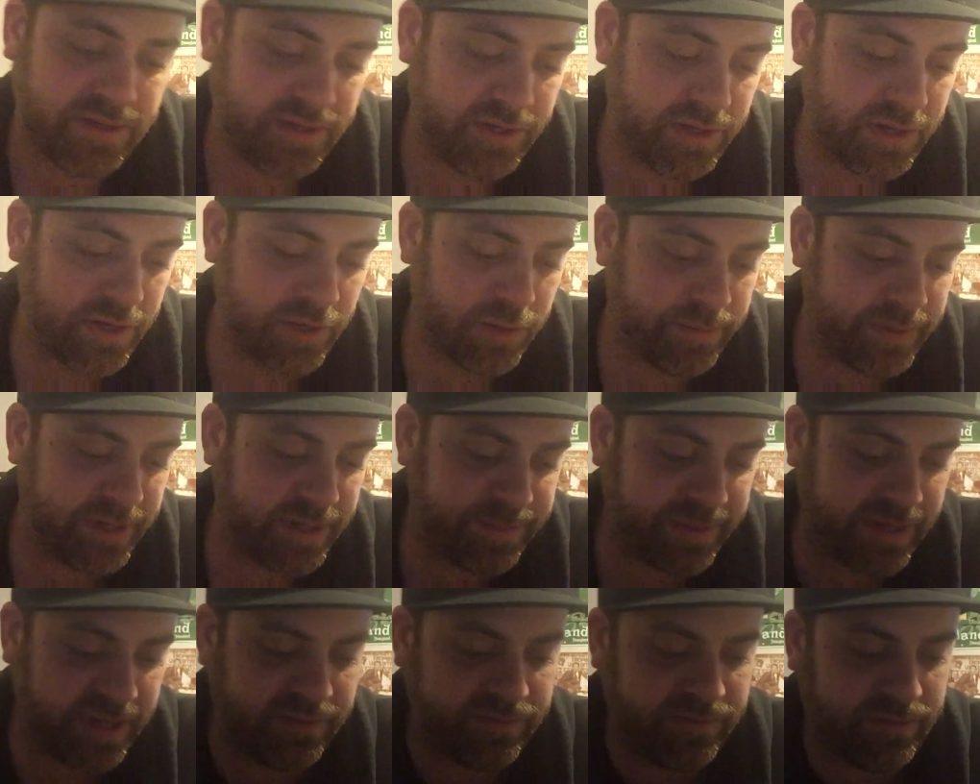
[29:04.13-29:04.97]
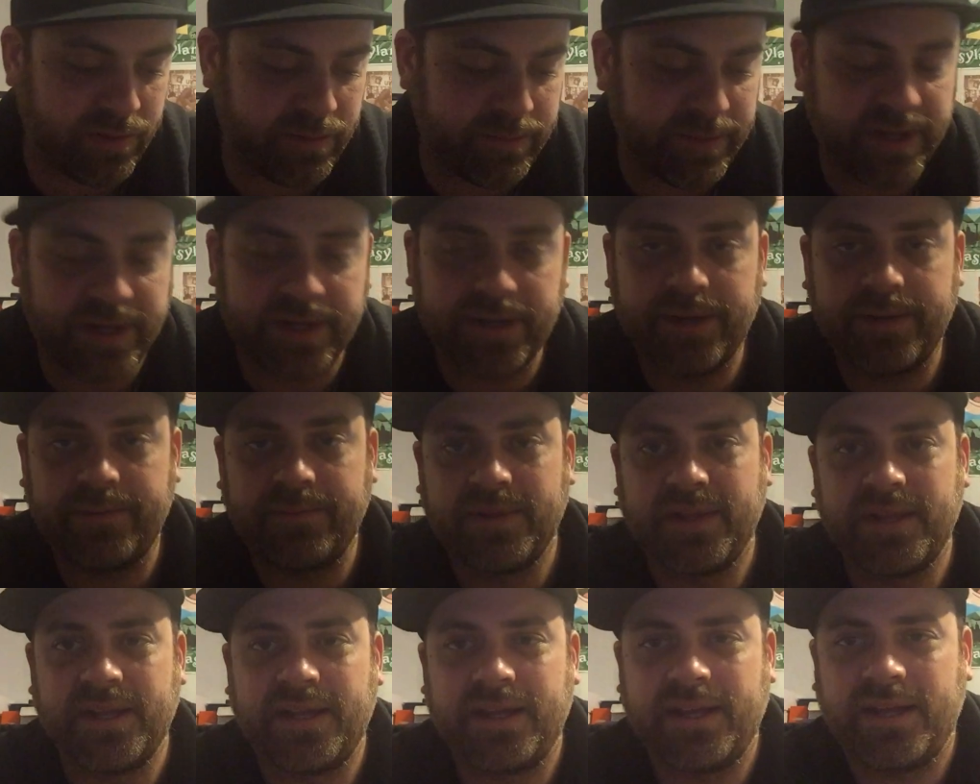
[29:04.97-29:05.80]
Nobody paid 4 mana.
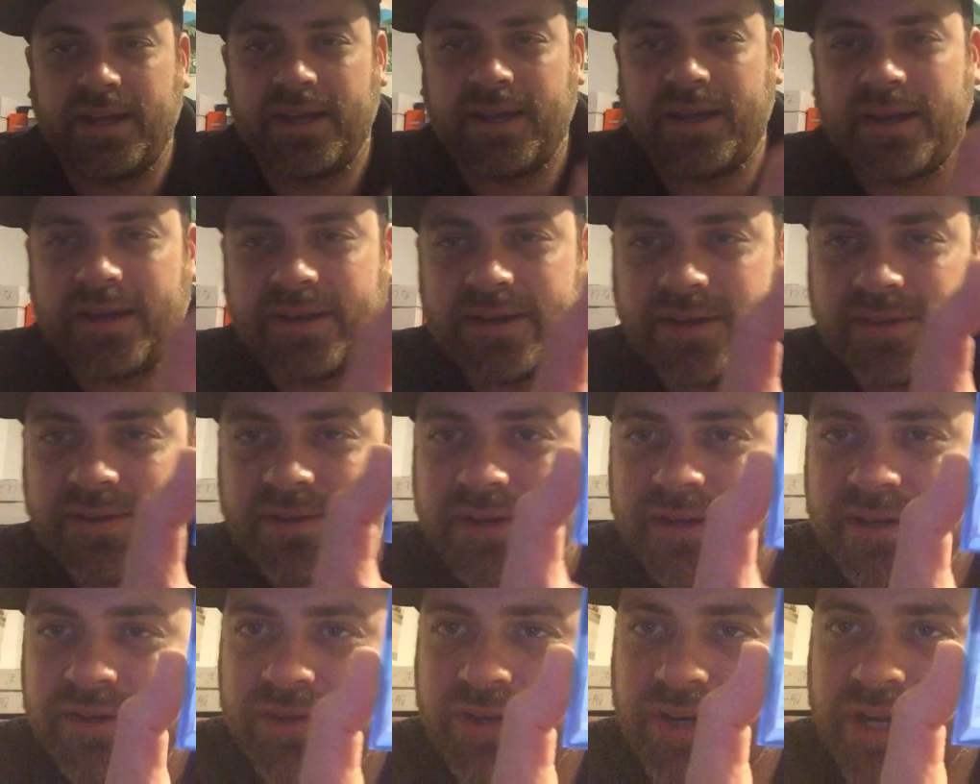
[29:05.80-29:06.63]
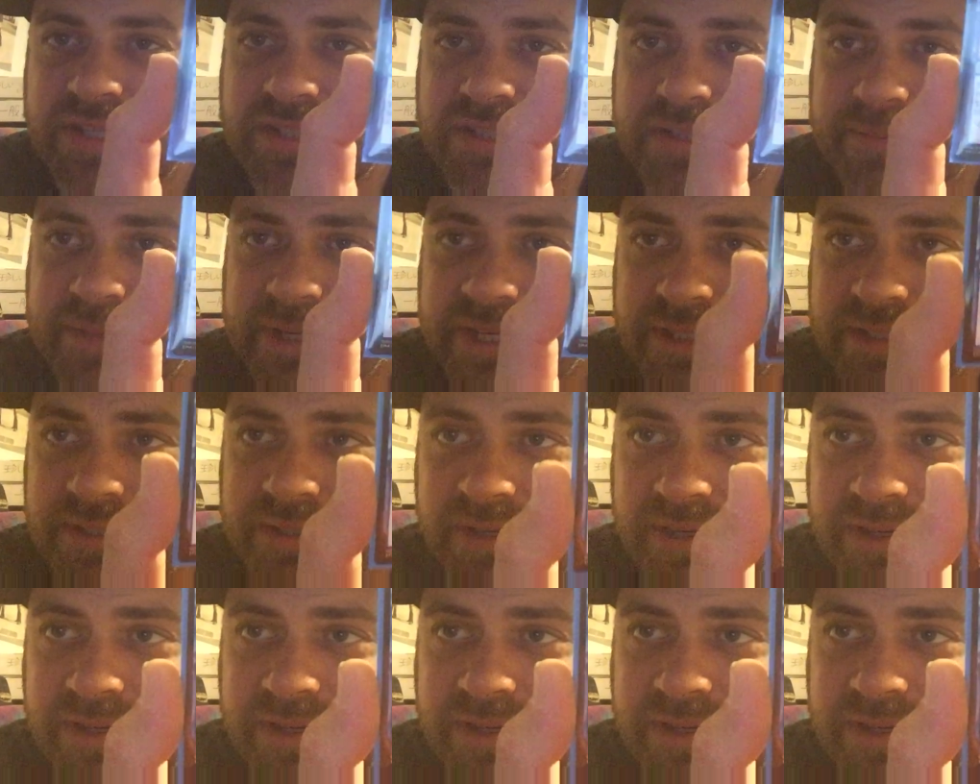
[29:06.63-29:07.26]
Another underestimated